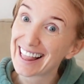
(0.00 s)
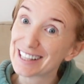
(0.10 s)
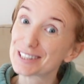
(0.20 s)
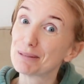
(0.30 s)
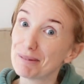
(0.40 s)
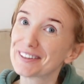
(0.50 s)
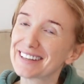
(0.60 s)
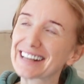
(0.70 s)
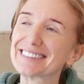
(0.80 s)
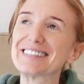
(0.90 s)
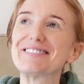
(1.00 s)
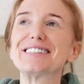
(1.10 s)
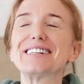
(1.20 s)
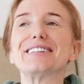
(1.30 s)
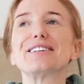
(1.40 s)
some of the
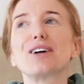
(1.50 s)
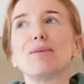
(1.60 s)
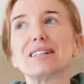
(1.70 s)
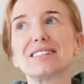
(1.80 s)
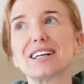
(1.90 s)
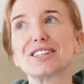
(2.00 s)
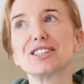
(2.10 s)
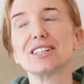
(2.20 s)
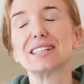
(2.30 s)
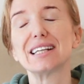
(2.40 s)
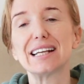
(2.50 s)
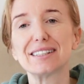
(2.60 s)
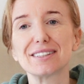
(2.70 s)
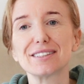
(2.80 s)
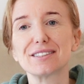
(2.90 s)
negativity in the comment section
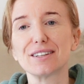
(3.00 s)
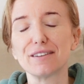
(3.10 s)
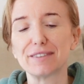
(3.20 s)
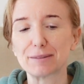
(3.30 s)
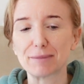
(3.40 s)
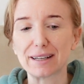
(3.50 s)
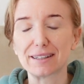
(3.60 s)
isn't serving me,